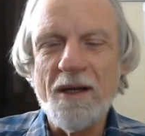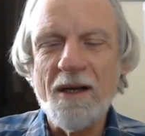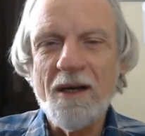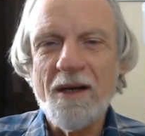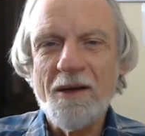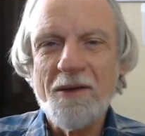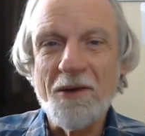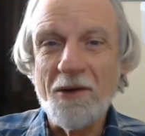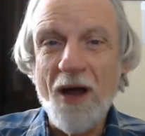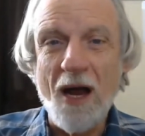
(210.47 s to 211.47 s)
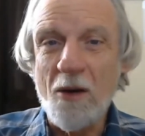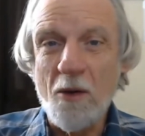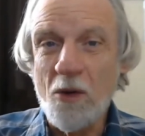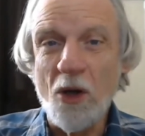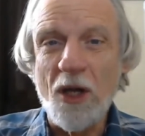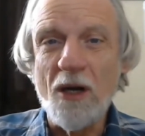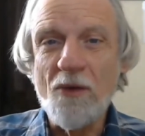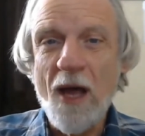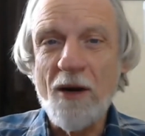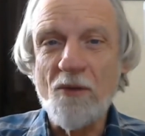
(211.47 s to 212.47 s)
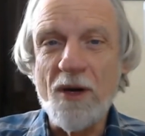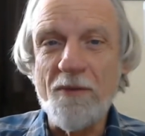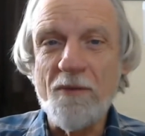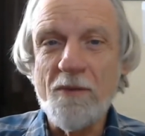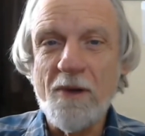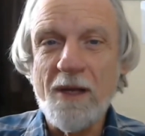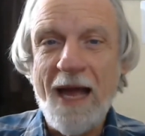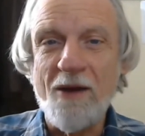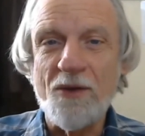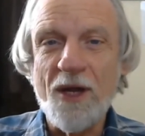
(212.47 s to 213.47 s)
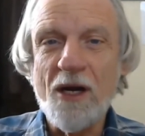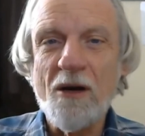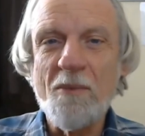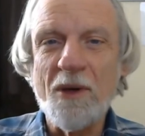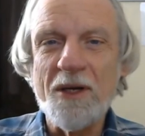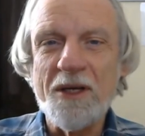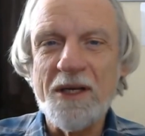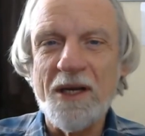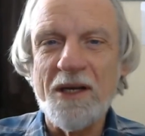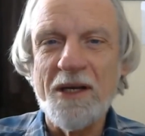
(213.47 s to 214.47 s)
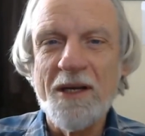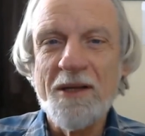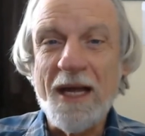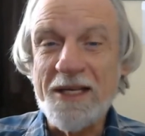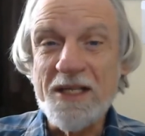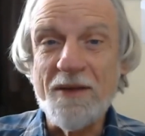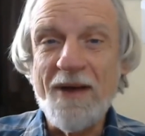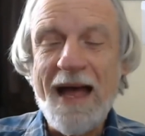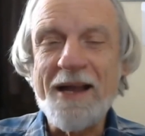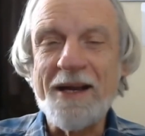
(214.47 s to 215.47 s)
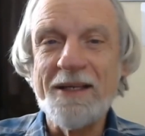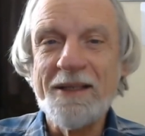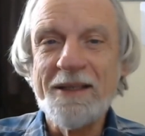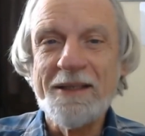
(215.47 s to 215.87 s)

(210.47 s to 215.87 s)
uh, they're not looking at a recount there, but uh, that's Nevada